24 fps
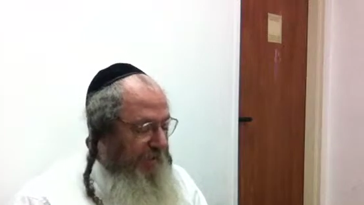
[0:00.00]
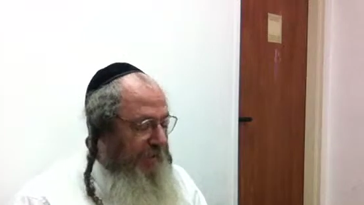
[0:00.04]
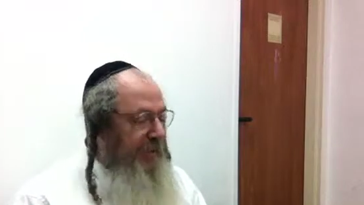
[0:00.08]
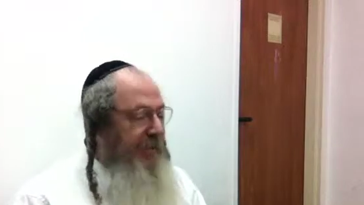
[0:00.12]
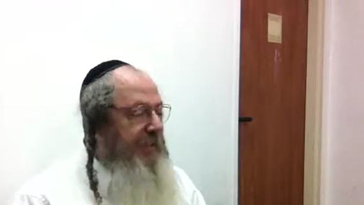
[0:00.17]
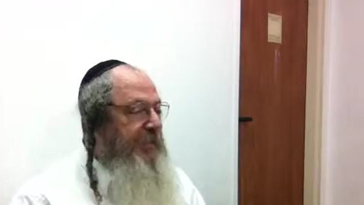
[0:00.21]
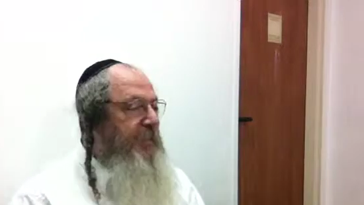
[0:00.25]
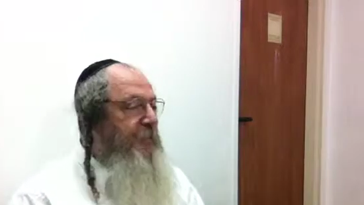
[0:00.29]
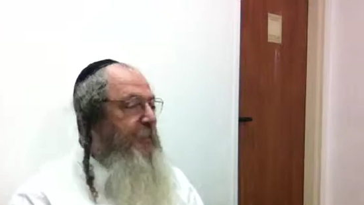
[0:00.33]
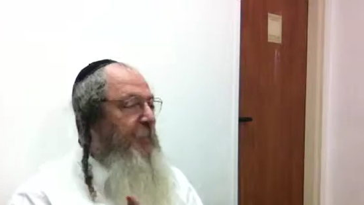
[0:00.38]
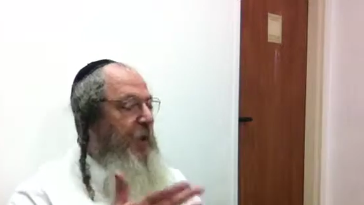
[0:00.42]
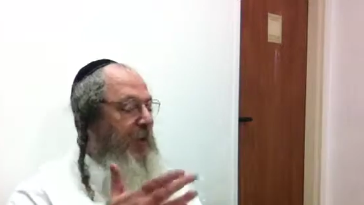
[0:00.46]

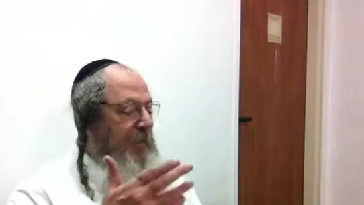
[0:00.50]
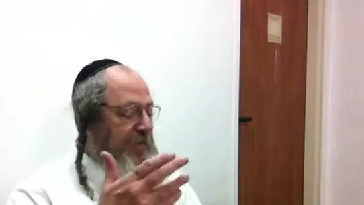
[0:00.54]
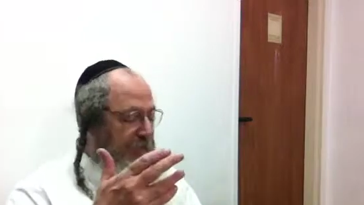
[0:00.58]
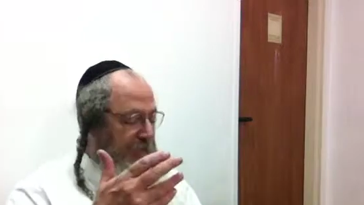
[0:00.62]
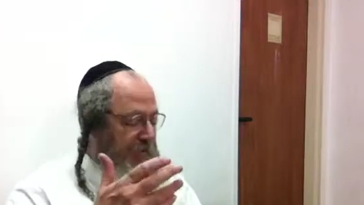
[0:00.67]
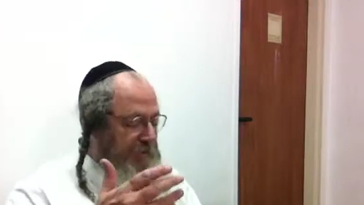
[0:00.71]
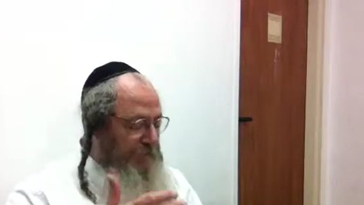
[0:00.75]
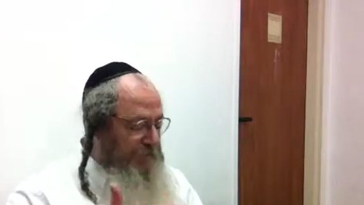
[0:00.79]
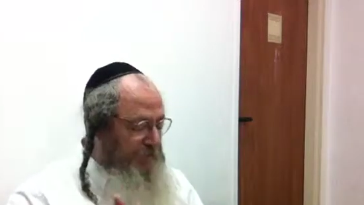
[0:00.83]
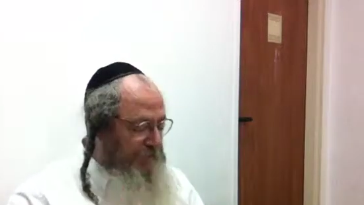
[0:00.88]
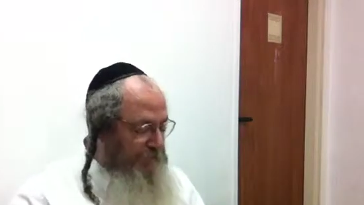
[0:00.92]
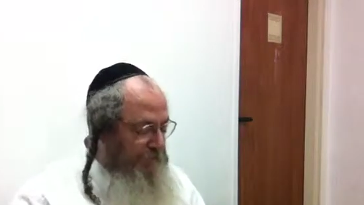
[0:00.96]
They smell
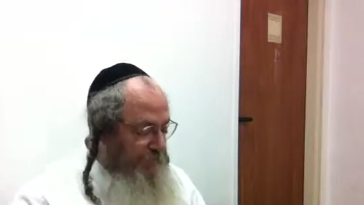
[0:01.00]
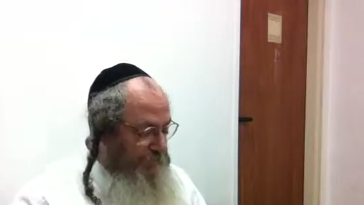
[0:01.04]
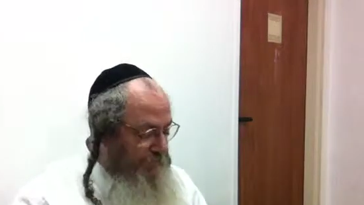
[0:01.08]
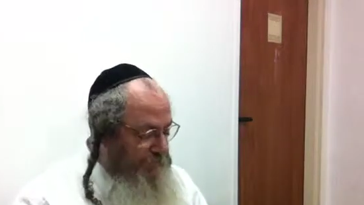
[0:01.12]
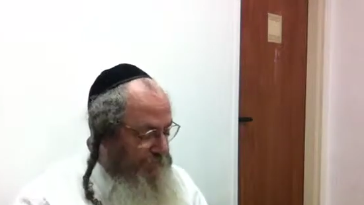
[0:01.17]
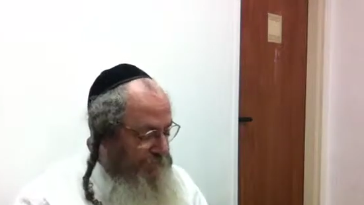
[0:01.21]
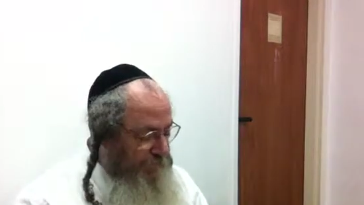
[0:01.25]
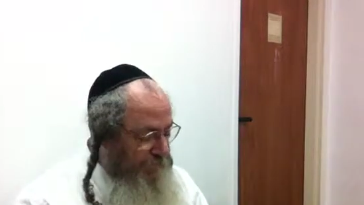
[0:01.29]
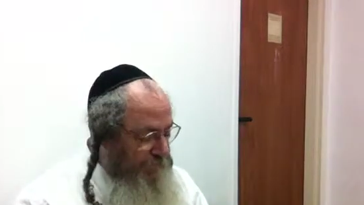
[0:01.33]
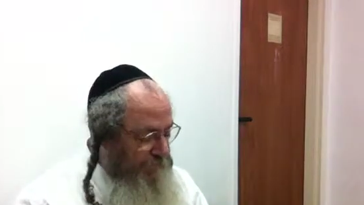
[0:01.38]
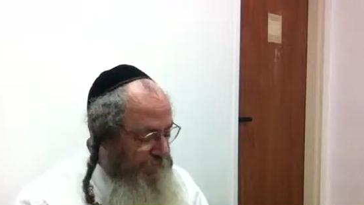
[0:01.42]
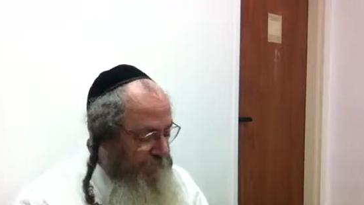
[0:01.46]
these
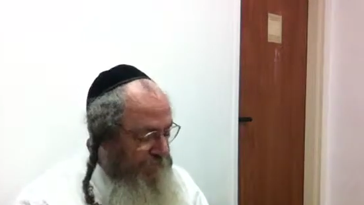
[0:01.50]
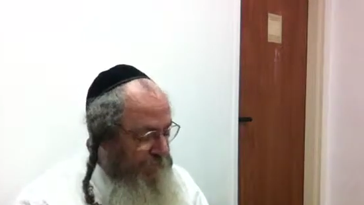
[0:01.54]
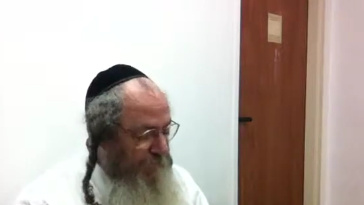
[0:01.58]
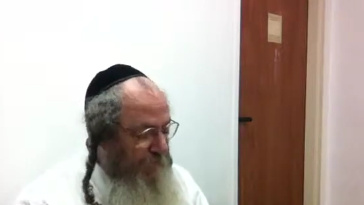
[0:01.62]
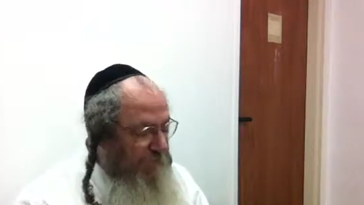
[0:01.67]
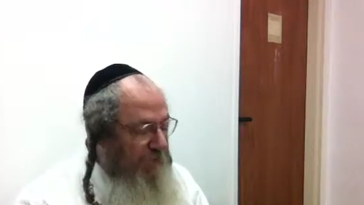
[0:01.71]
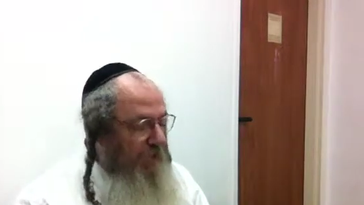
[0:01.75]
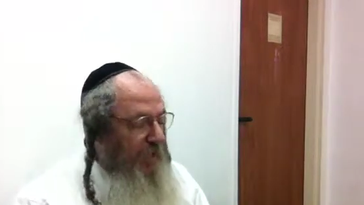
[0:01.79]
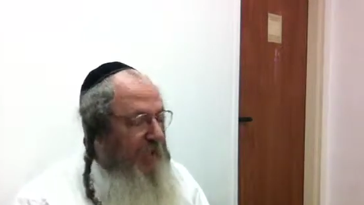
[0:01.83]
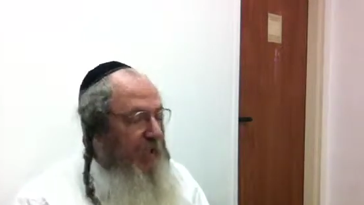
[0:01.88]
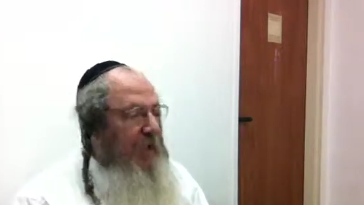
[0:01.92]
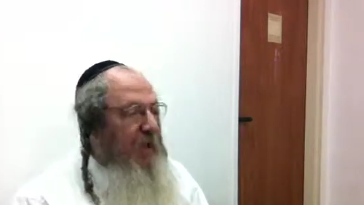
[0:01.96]
foods.
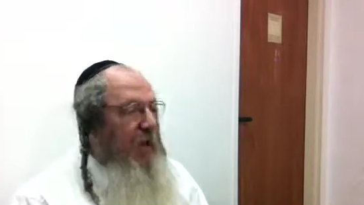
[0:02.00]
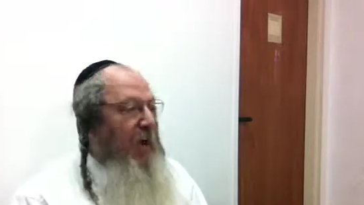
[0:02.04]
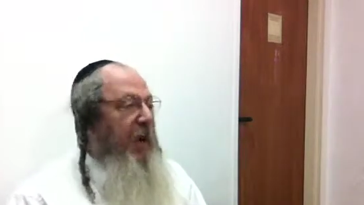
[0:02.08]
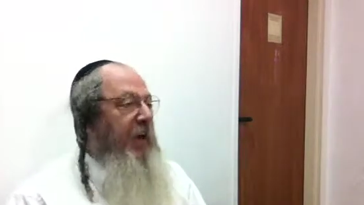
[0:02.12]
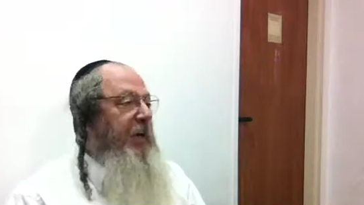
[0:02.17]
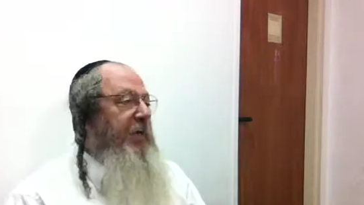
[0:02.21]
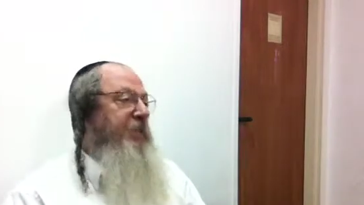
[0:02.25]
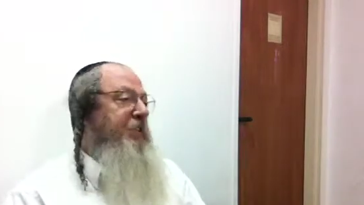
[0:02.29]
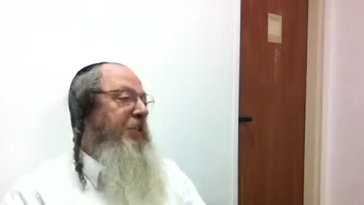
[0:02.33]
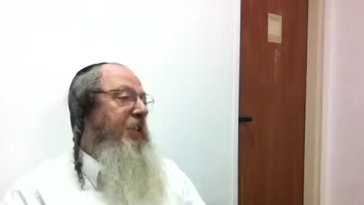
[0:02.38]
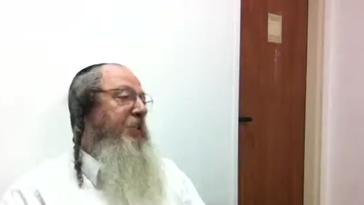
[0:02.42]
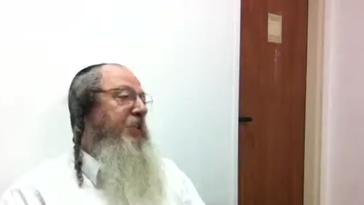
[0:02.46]

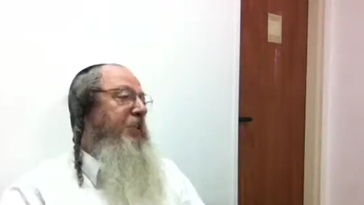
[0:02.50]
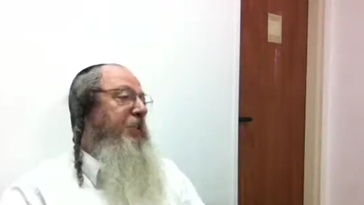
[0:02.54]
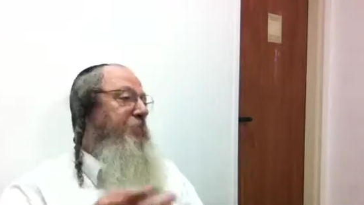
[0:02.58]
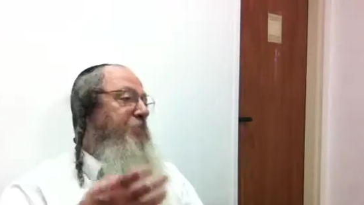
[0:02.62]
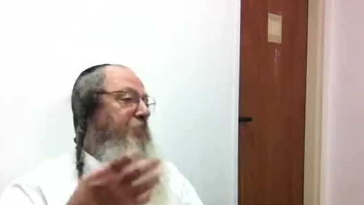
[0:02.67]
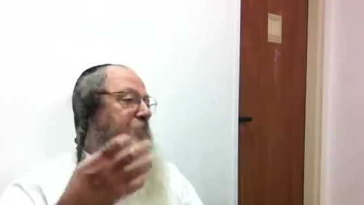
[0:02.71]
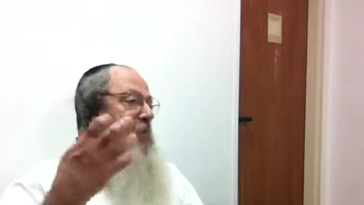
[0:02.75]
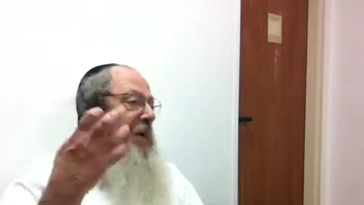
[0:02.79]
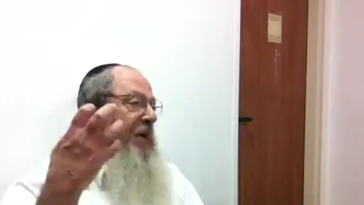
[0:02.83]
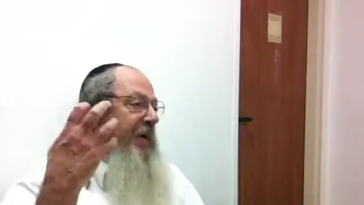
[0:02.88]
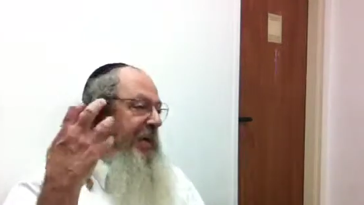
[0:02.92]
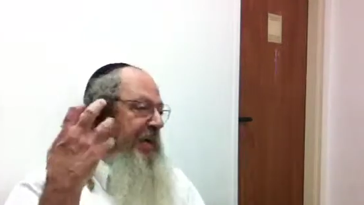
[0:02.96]
And they
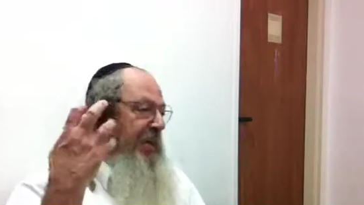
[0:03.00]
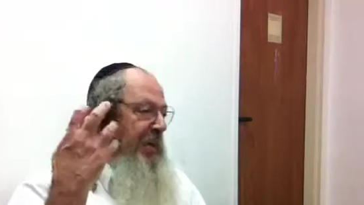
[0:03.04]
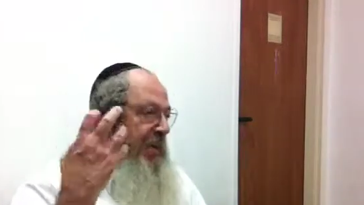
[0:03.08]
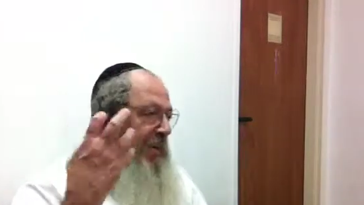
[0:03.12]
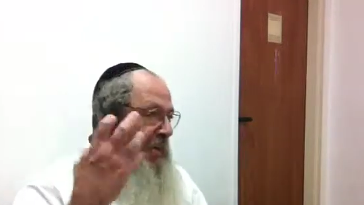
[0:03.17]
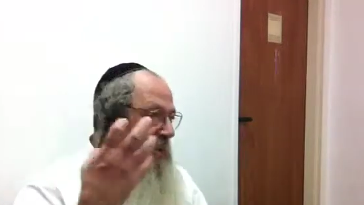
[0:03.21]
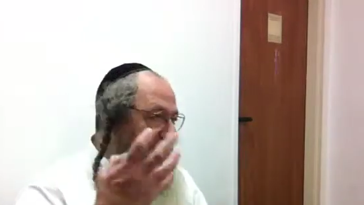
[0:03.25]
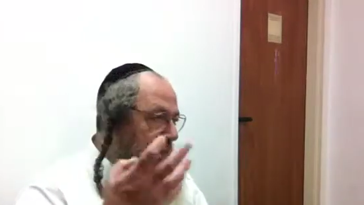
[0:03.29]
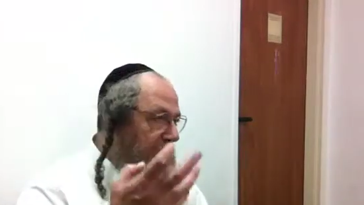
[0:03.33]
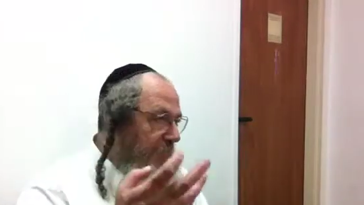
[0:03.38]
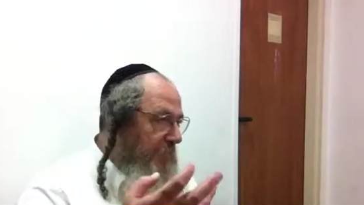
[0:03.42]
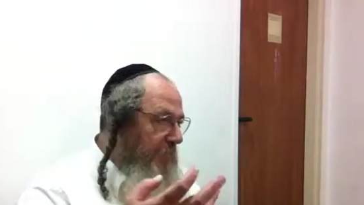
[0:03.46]
started
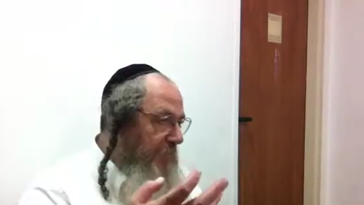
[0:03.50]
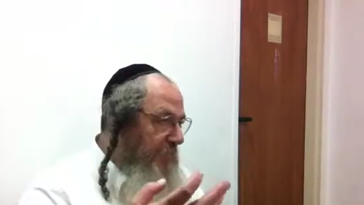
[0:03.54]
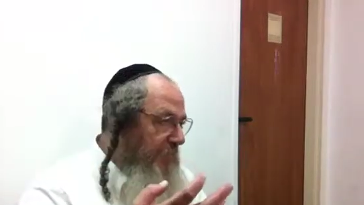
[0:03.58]
begging him.